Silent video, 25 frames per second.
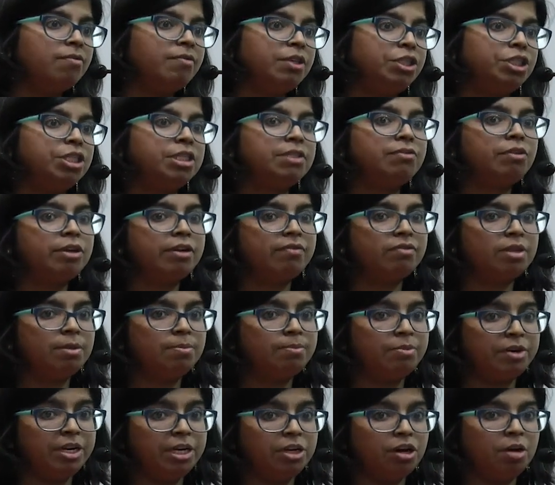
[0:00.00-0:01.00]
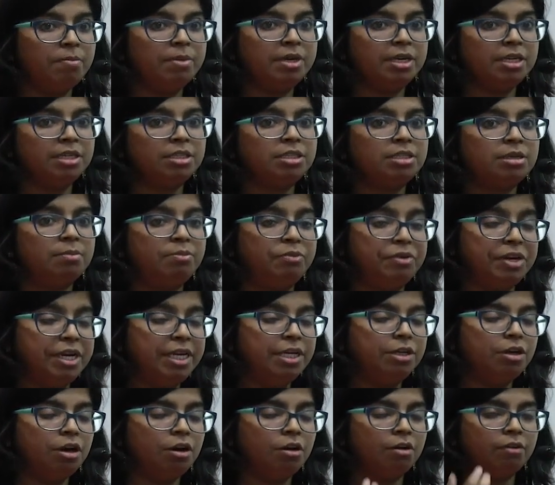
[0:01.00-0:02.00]
which is one of the predominant
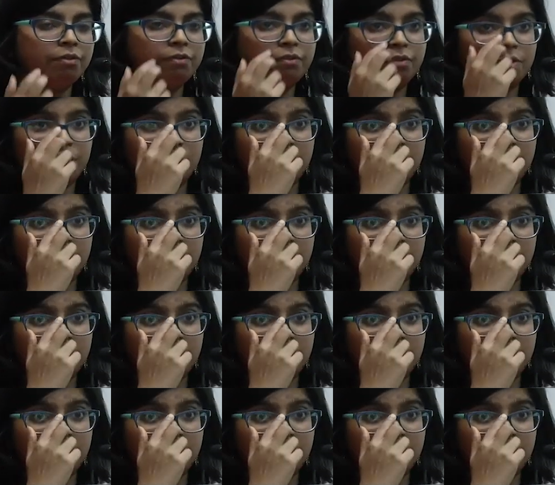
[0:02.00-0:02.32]
breed of